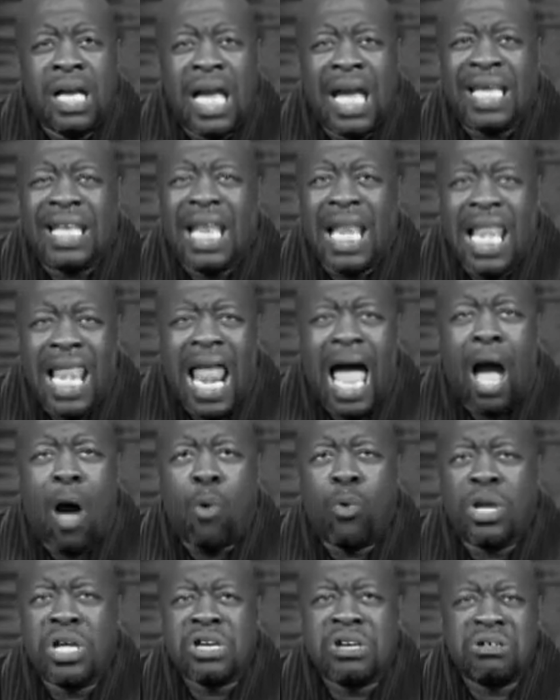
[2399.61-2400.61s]
and
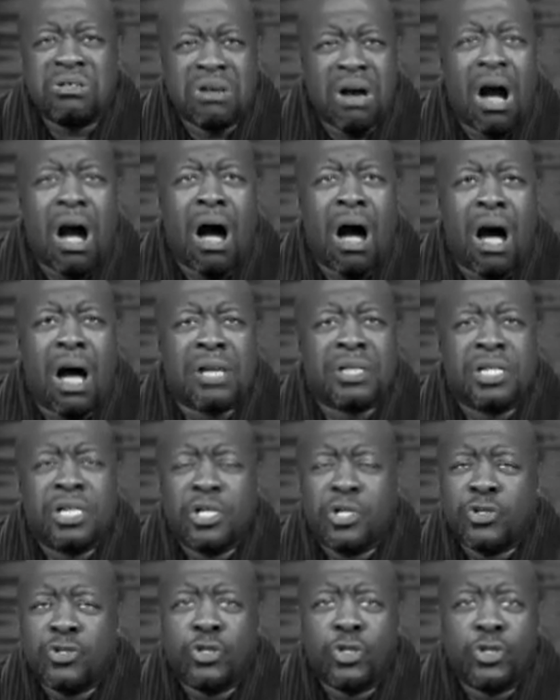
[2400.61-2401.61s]
allowing God
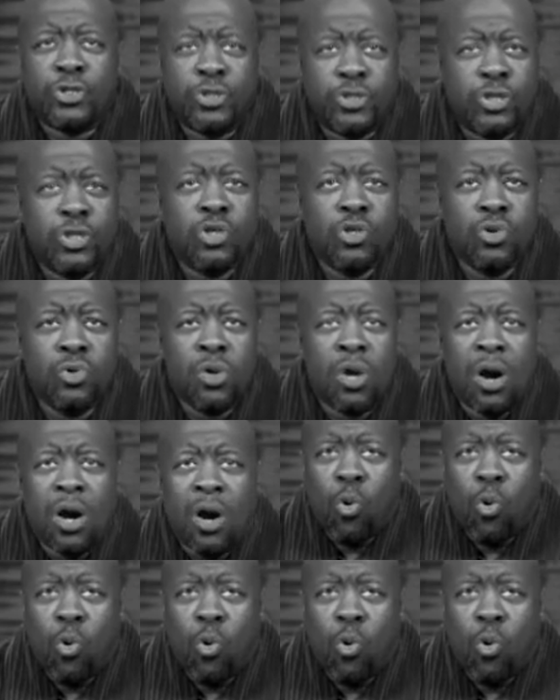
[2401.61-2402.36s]
to do